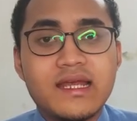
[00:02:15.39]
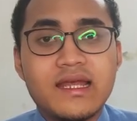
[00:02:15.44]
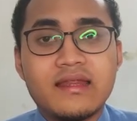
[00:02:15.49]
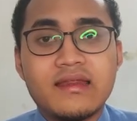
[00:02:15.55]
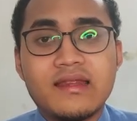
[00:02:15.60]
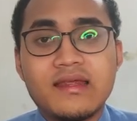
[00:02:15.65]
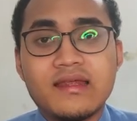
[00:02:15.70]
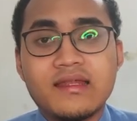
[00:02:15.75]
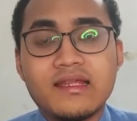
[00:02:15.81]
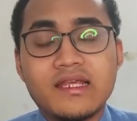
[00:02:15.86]

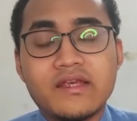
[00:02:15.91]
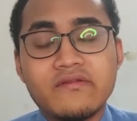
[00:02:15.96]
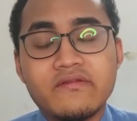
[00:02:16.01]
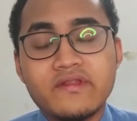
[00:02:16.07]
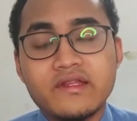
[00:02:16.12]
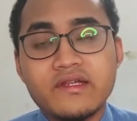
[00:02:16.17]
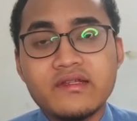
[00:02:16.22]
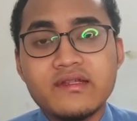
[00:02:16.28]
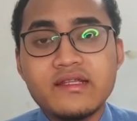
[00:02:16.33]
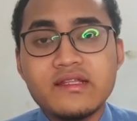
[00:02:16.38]
and then give
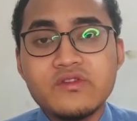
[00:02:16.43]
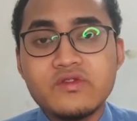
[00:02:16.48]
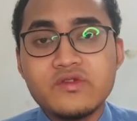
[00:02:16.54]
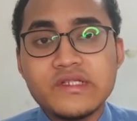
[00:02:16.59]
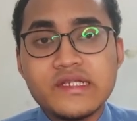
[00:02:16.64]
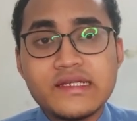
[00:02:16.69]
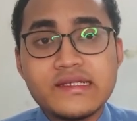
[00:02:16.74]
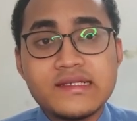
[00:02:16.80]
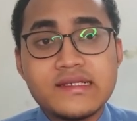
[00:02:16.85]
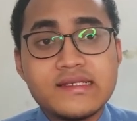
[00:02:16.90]
30
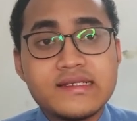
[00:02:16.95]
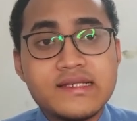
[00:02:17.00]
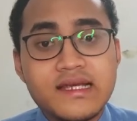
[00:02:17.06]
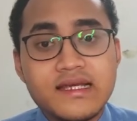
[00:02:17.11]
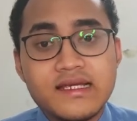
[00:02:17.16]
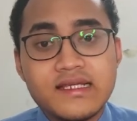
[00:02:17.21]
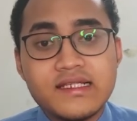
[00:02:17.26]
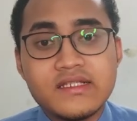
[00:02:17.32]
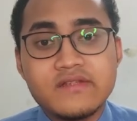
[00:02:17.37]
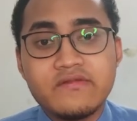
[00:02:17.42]
to 60
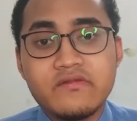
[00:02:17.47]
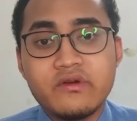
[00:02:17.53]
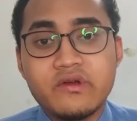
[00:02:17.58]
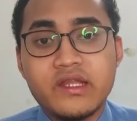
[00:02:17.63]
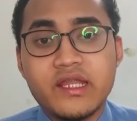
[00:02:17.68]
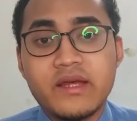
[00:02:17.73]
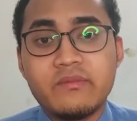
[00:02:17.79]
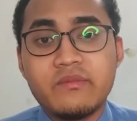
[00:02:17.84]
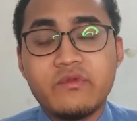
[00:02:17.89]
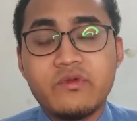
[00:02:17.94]
seconds for
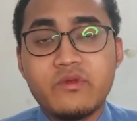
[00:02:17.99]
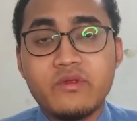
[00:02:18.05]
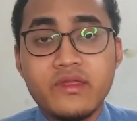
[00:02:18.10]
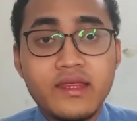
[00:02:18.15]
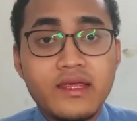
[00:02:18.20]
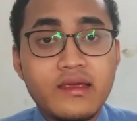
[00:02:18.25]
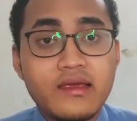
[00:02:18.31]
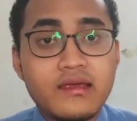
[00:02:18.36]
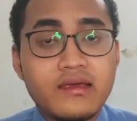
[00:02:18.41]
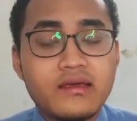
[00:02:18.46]
them to
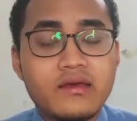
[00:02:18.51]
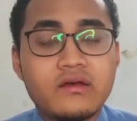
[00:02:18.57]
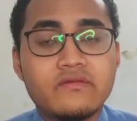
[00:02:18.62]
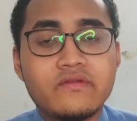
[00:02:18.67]
think